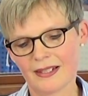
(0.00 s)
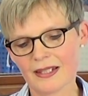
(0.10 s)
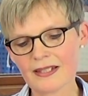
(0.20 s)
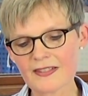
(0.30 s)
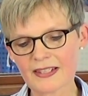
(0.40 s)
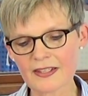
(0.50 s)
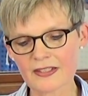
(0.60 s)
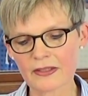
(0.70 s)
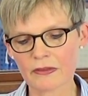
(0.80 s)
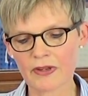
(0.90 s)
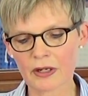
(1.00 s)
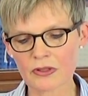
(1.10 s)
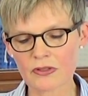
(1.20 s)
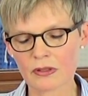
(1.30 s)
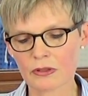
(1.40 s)
In discussing the
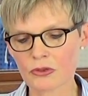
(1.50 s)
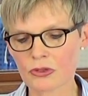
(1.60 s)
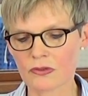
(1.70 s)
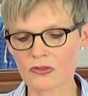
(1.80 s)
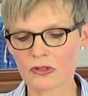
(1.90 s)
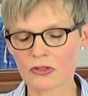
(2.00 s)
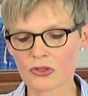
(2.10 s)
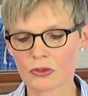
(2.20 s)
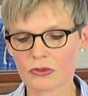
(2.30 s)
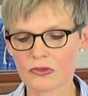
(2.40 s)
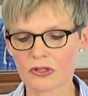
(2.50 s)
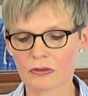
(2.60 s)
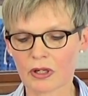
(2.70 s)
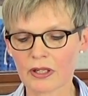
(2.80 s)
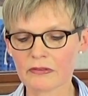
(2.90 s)
various solutions the students
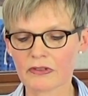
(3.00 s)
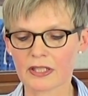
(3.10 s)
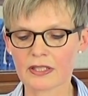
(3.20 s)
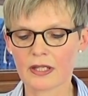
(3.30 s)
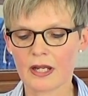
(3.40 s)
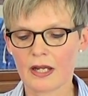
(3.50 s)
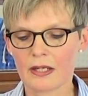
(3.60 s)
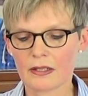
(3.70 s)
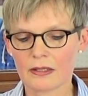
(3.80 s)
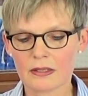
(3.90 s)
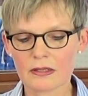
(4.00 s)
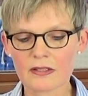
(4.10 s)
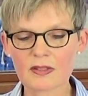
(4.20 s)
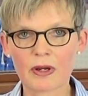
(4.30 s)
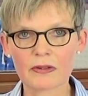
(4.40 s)
arrive at, it
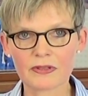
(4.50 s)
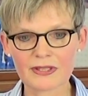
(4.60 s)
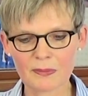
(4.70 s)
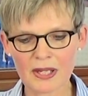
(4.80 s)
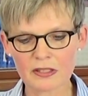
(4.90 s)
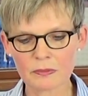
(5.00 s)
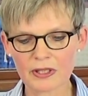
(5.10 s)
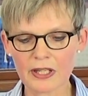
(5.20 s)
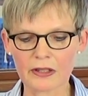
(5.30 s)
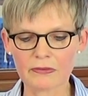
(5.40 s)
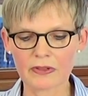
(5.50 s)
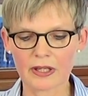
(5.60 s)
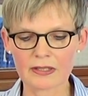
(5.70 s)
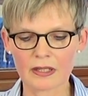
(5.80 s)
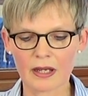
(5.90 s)
is my fundamental belief
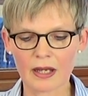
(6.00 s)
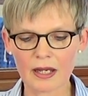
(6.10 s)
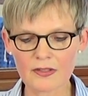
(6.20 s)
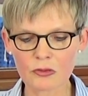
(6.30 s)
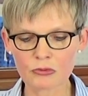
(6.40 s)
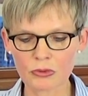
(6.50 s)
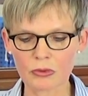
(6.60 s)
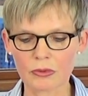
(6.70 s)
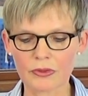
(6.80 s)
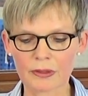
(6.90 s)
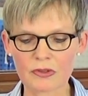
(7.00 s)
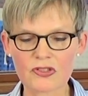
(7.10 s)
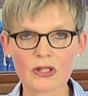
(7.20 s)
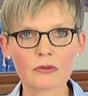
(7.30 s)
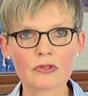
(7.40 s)
that, as a rule, there
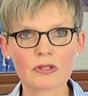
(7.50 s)
is no